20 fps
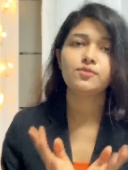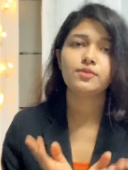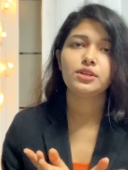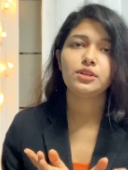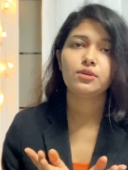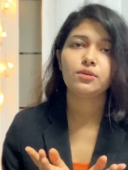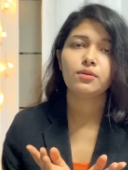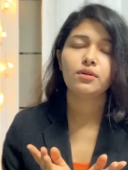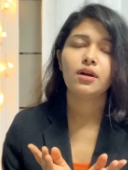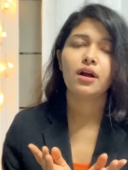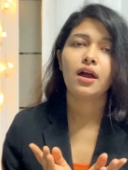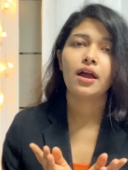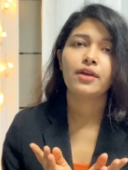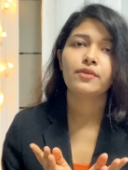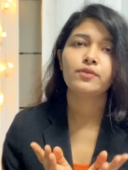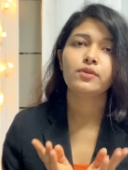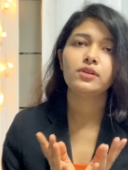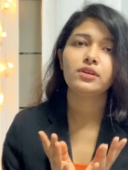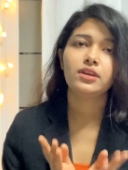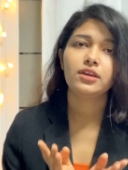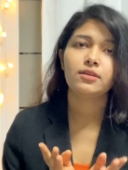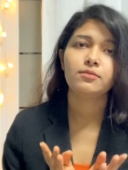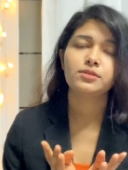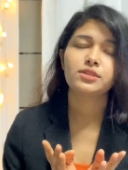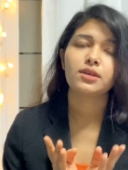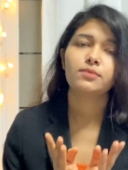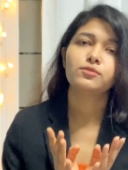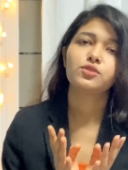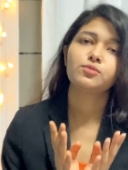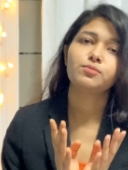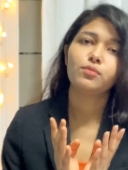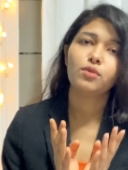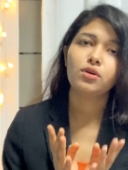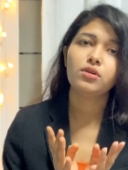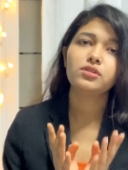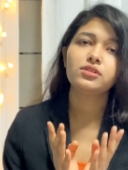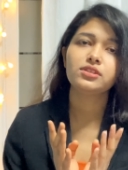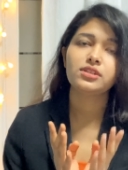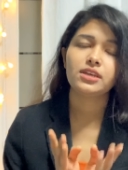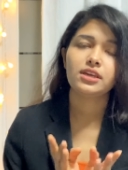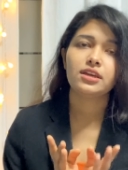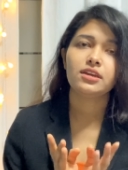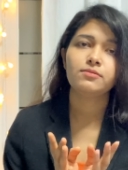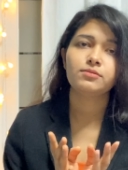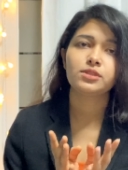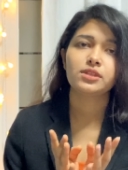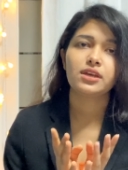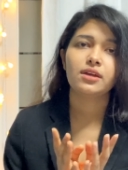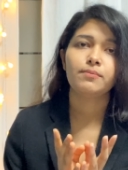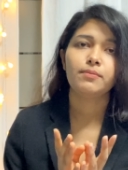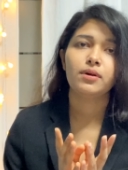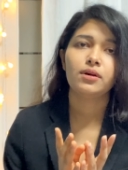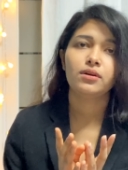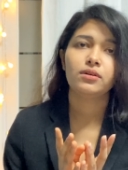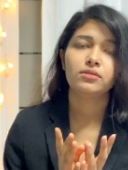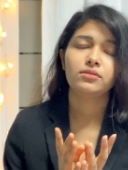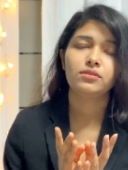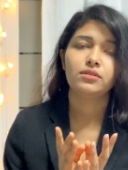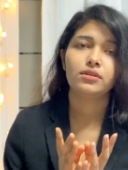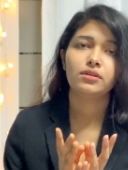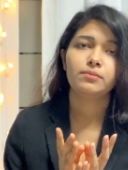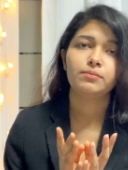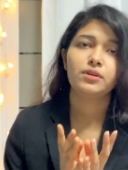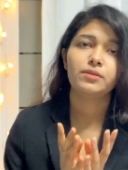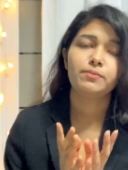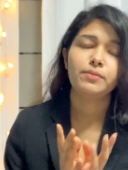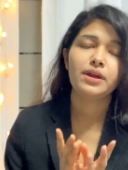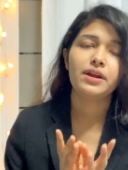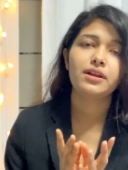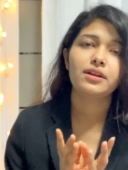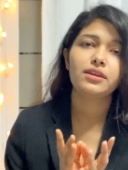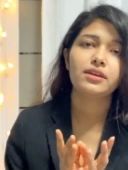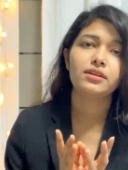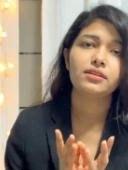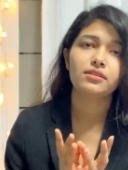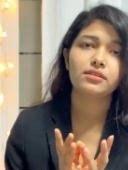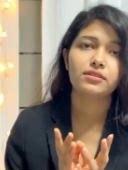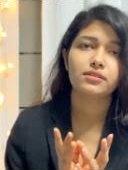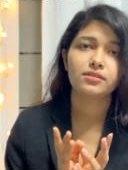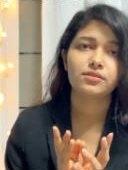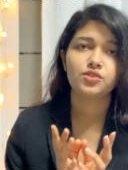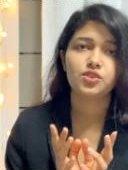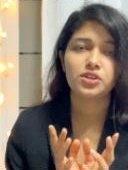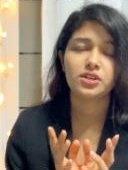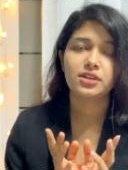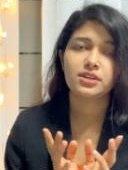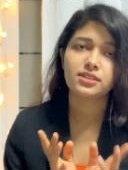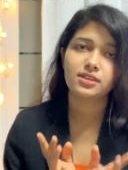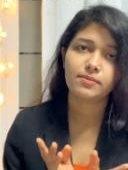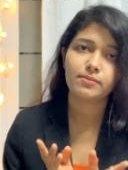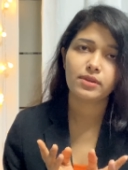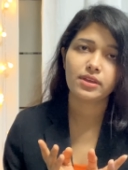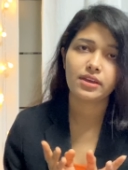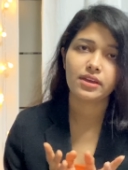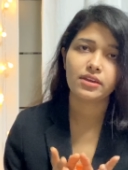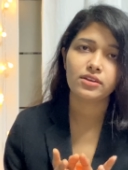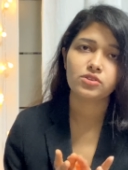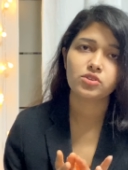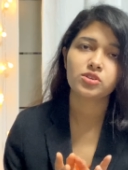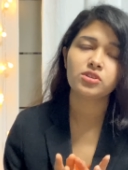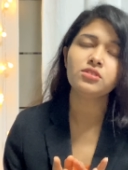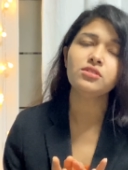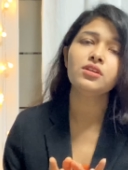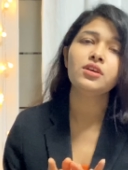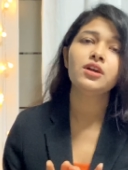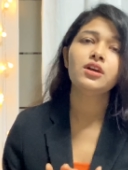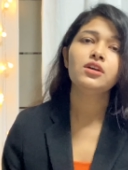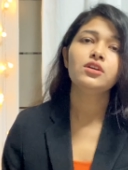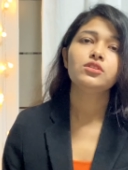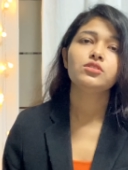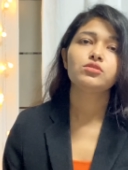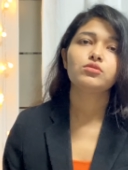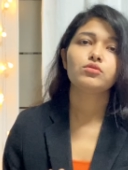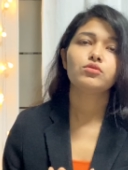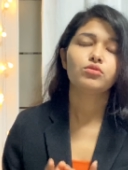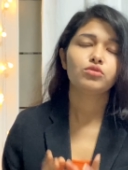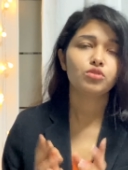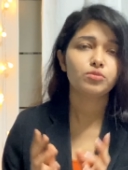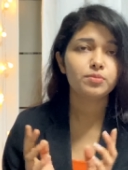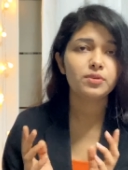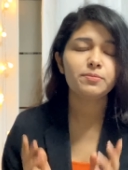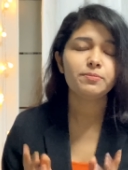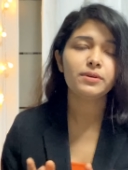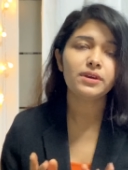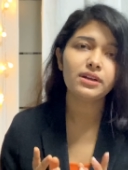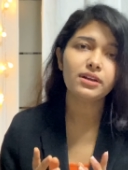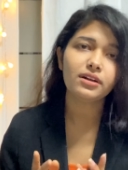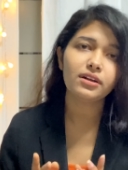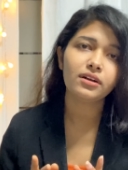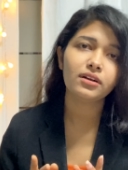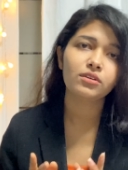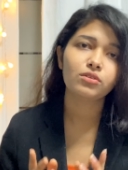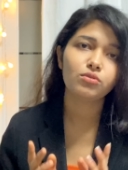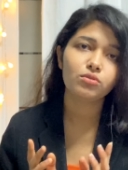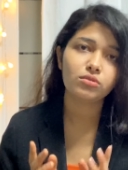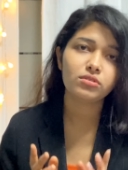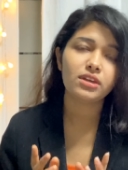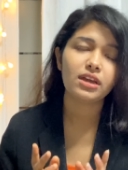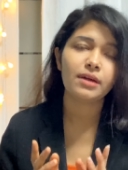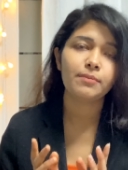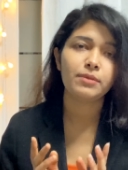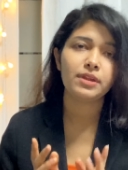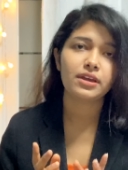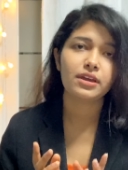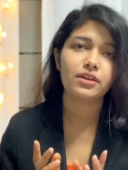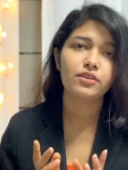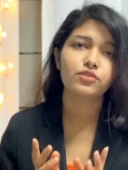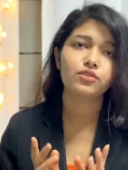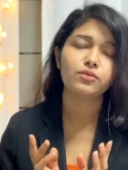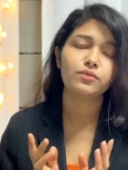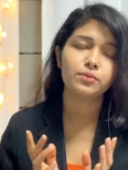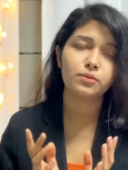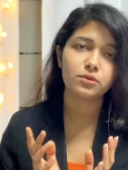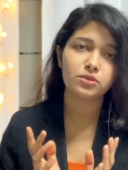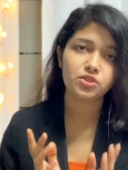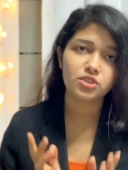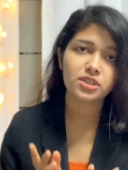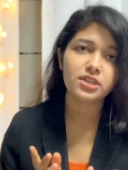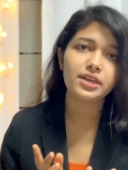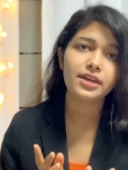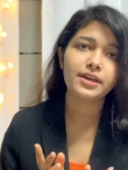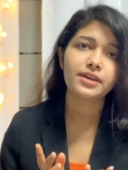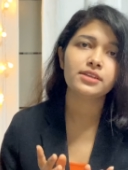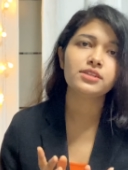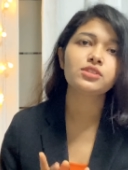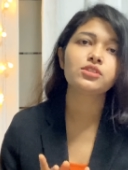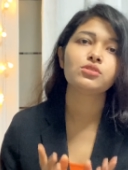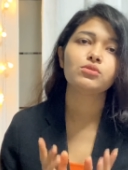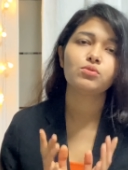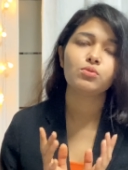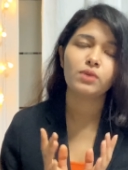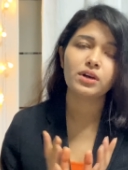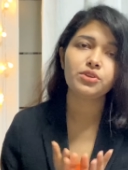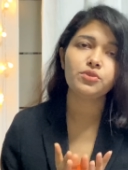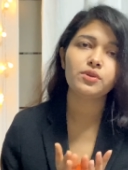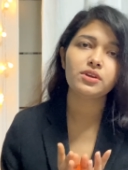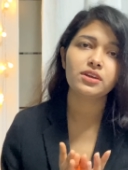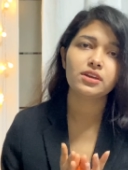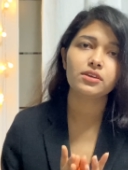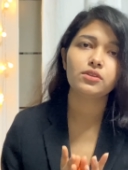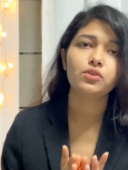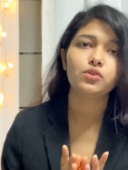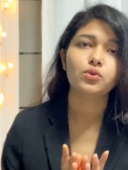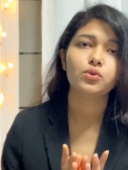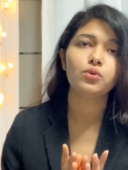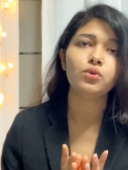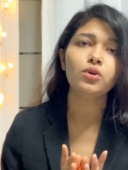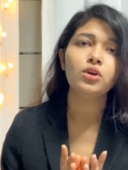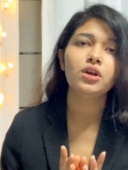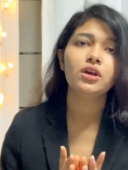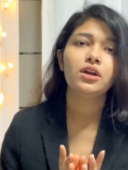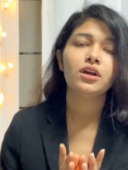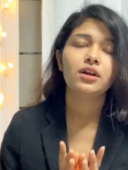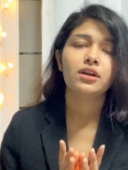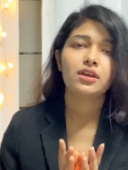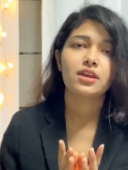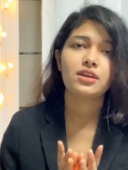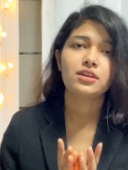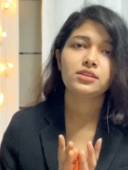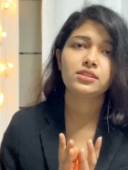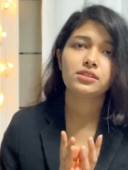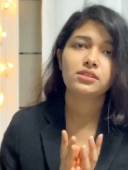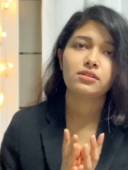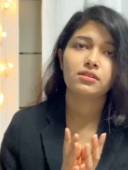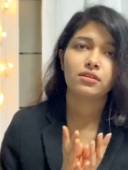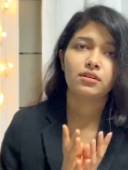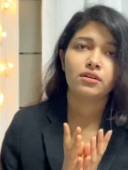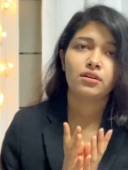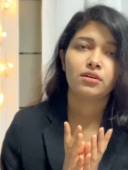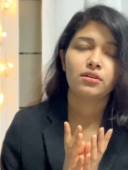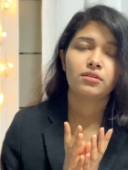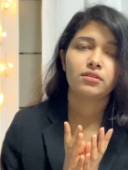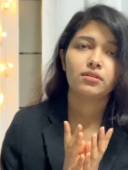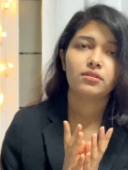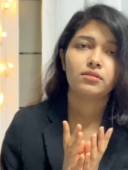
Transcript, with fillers: video, I will give some small tips about uh, preparing the GKS application. So to prepare a good application for GKS, what we can do is uh,